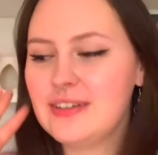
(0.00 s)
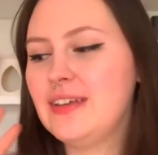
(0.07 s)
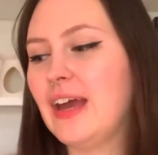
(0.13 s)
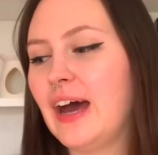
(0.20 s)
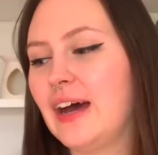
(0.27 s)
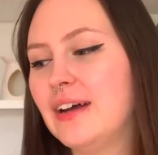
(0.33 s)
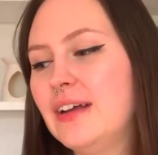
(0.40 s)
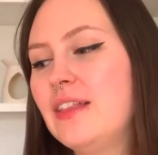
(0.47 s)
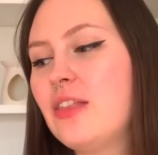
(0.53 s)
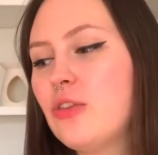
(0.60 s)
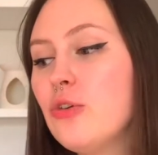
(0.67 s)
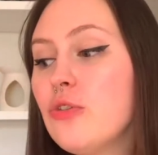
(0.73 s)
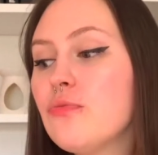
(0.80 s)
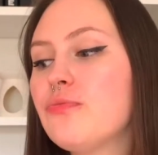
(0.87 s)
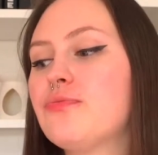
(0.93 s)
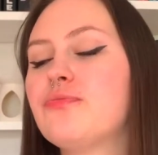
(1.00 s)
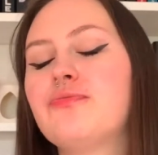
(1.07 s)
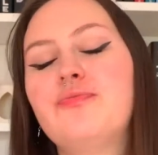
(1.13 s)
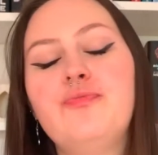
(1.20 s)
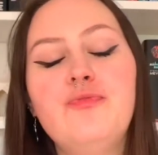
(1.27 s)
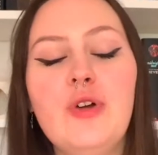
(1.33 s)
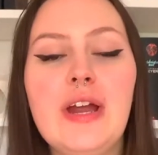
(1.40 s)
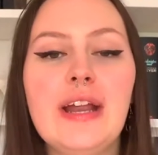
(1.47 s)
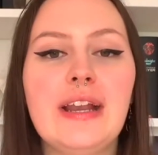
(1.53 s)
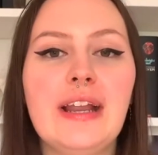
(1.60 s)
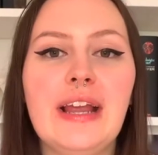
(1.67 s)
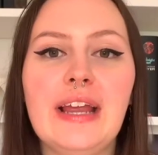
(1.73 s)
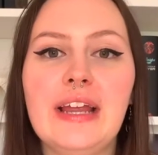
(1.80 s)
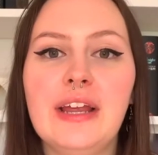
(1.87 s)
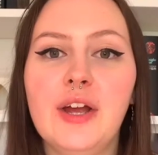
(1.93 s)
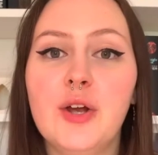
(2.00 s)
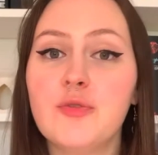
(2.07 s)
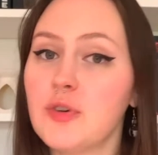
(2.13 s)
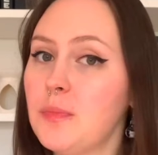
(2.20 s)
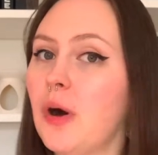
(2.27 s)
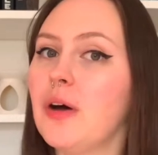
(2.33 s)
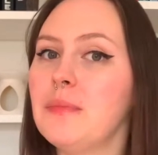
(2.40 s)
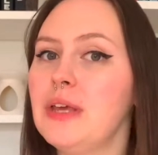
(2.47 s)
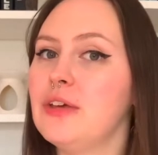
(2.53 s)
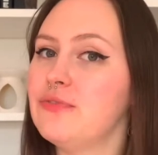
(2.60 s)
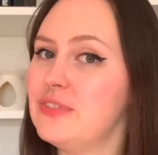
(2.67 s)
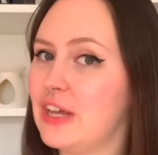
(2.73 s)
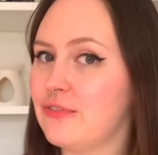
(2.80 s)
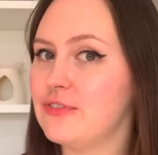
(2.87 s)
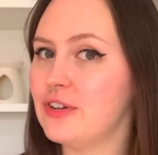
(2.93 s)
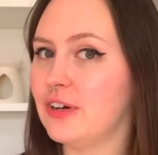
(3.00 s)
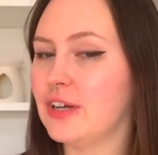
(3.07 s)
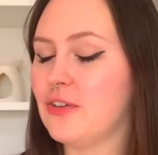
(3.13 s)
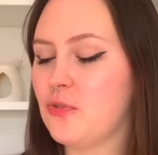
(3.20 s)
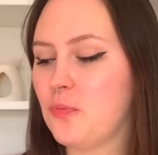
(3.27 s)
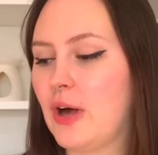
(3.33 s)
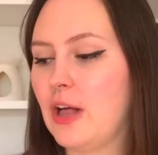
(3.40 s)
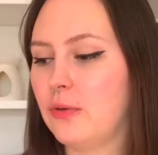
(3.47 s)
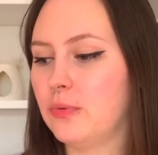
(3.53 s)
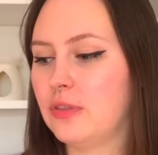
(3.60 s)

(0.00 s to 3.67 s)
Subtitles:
yeah, it does really remind me of Nevernight as well,